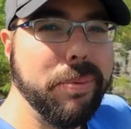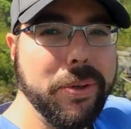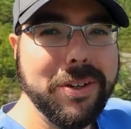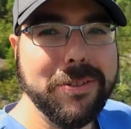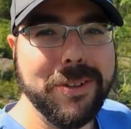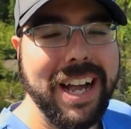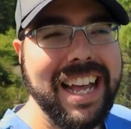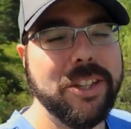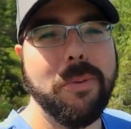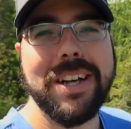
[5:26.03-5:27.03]
beautiful.
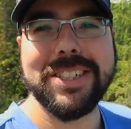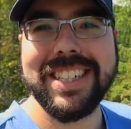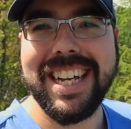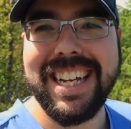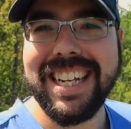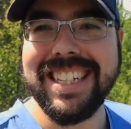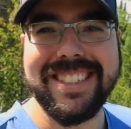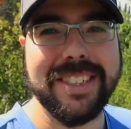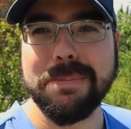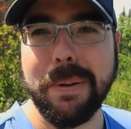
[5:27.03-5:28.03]
And the weather today
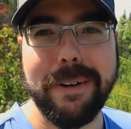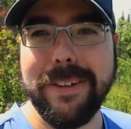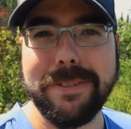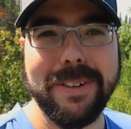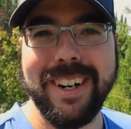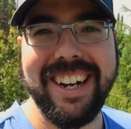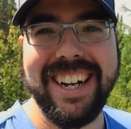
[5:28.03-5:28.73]
is just perfect for a